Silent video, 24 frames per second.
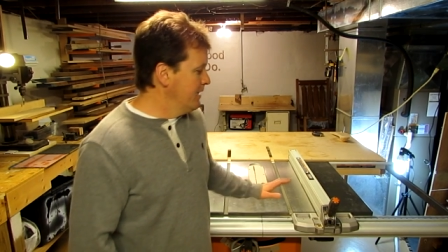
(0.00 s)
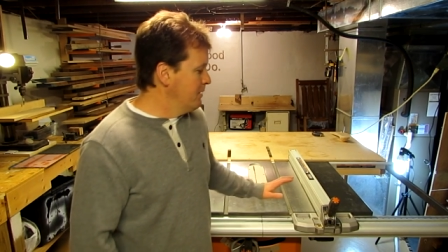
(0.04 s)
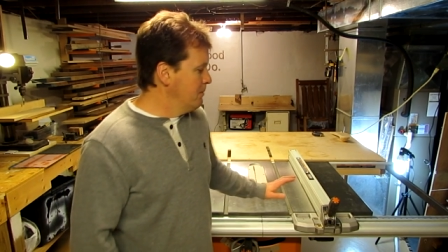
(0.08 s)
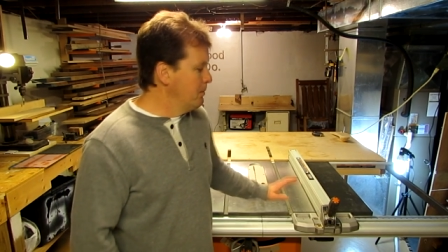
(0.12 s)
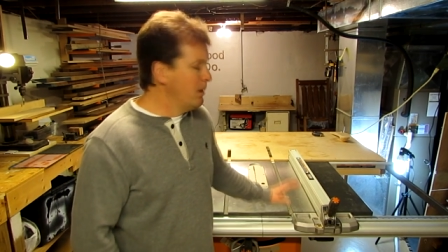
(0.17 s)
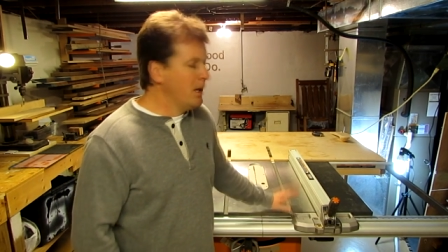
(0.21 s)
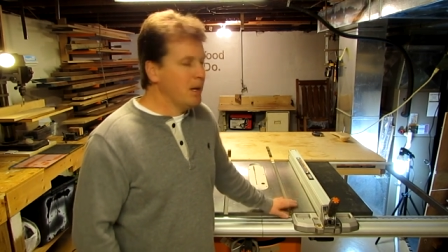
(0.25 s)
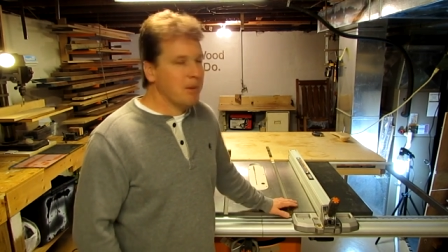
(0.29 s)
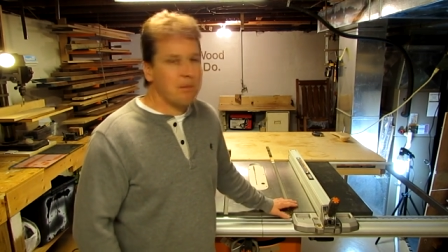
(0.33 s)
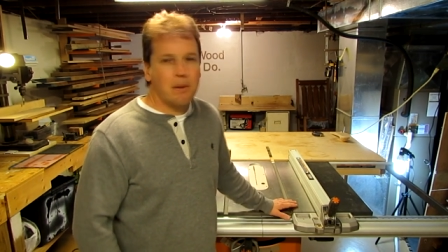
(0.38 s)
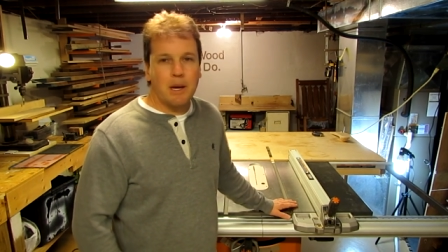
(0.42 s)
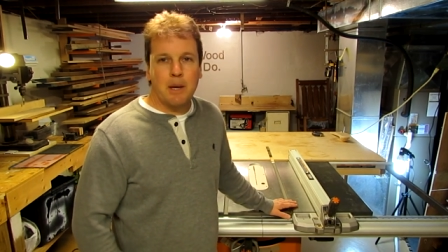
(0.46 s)

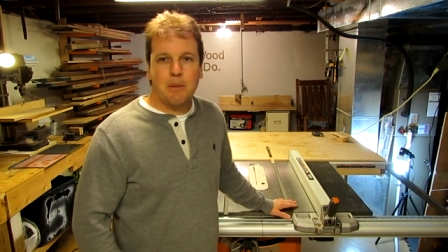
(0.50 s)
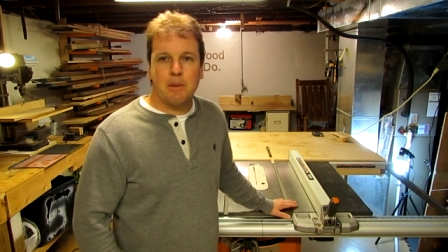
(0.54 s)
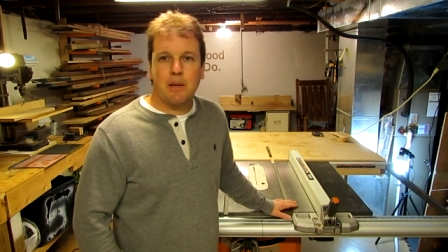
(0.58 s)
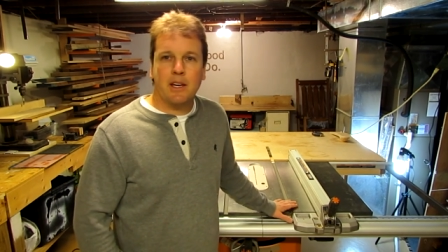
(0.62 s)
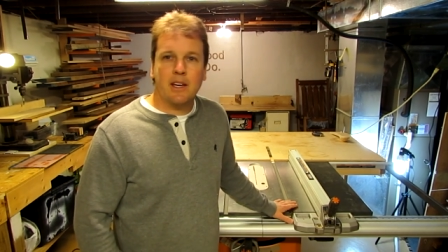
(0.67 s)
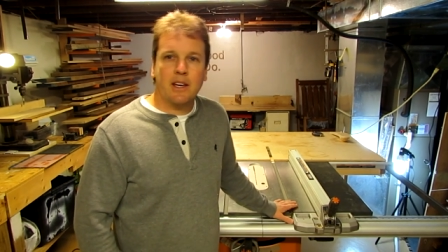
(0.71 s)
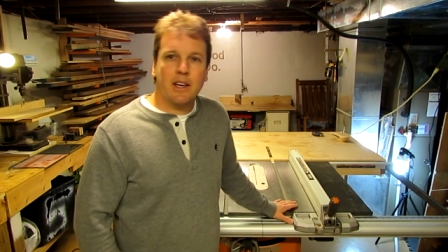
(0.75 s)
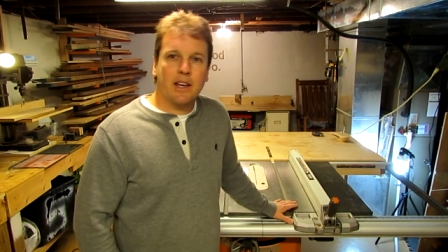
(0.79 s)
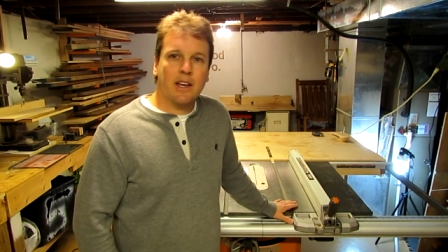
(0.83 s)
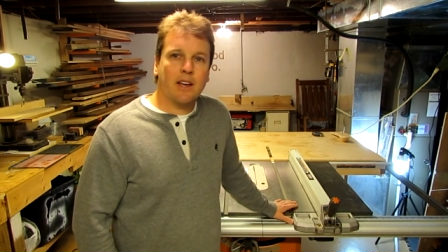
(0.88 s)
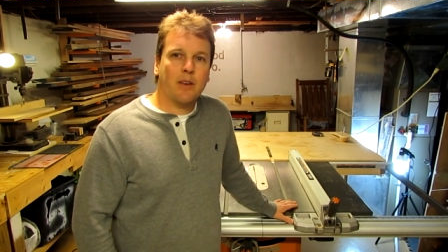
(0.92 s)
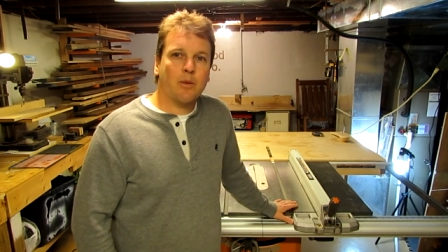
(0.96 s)
but
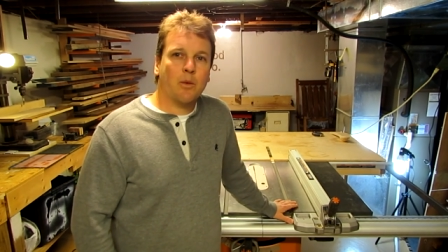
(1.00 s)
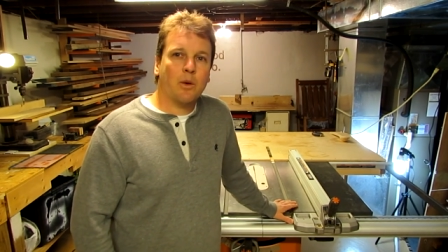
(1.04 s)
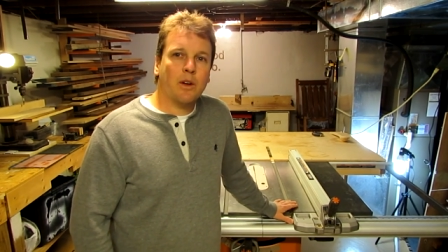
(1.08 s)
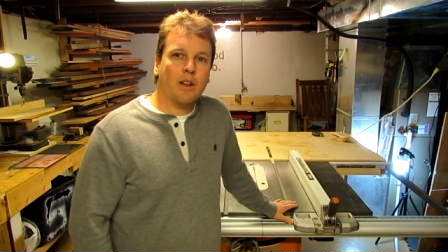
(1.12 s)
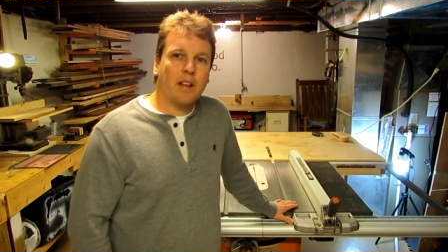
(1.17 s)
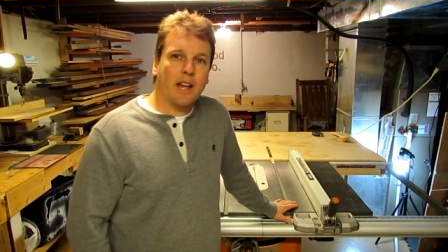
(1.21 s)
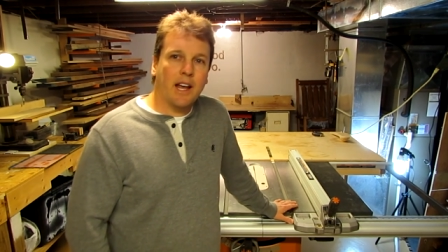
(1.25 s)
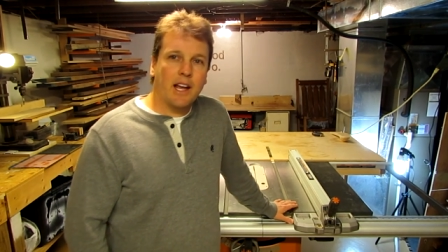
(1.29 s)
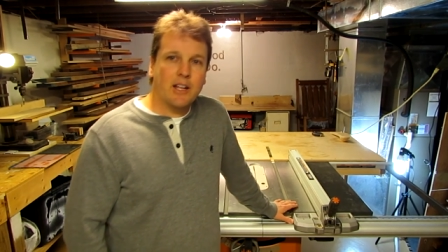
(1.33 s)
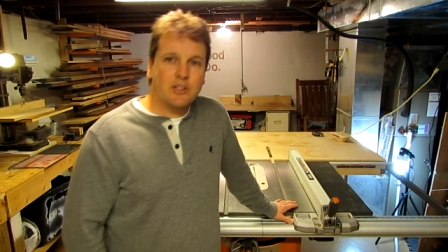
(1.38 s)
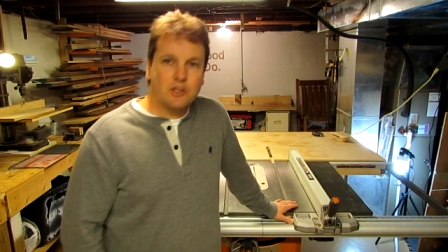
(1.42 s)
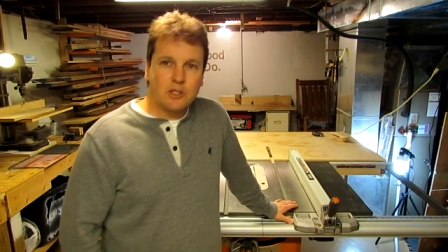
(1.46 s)
maybe it will
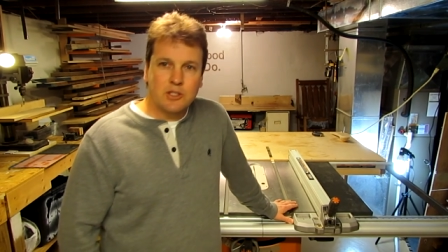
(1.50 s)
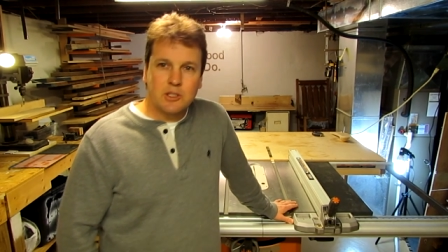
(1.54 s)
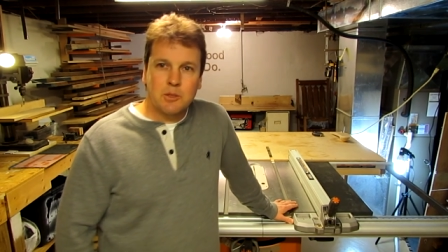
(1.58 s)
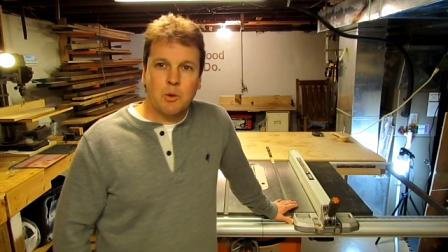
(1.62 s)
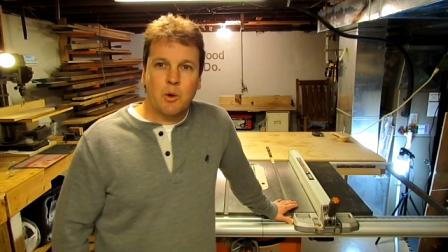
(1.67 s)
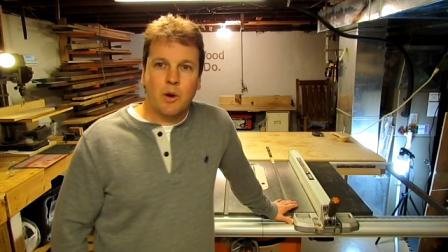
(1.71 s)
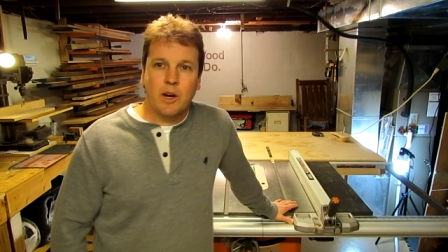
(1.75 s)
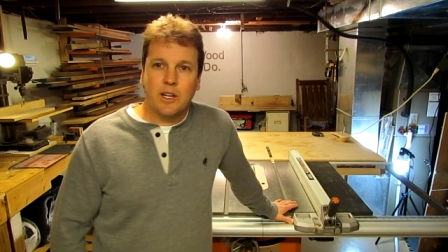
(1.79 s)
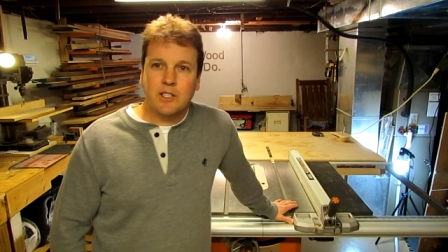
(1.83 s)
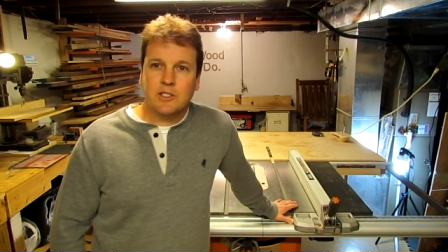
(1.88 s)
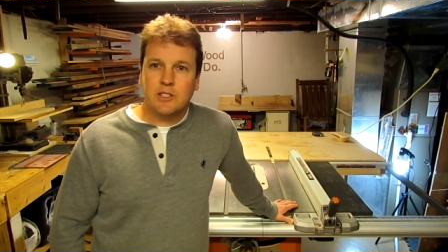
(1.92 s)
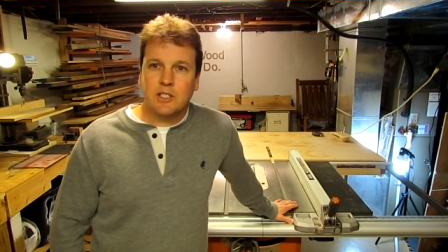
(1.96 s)
answer some
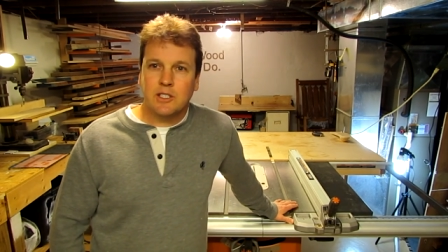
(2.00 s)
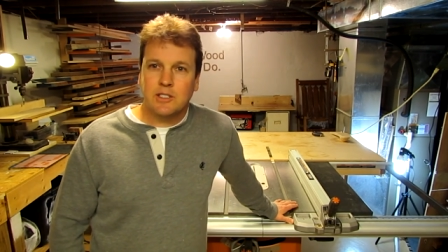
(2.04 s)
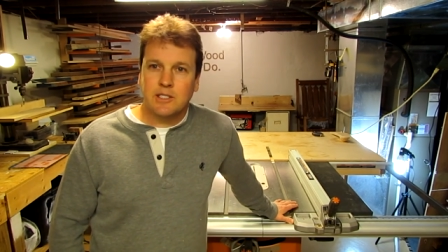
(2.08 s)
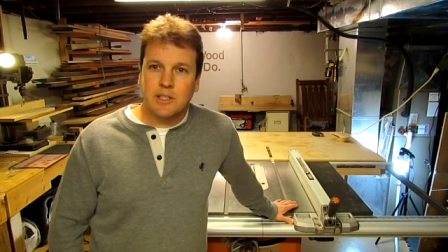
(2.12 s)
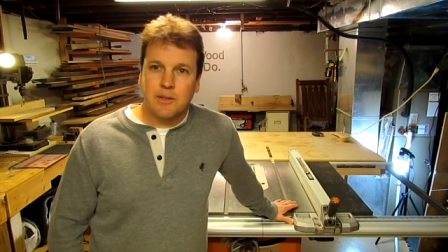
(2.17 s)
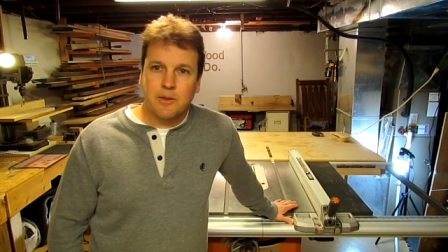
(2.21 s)
questions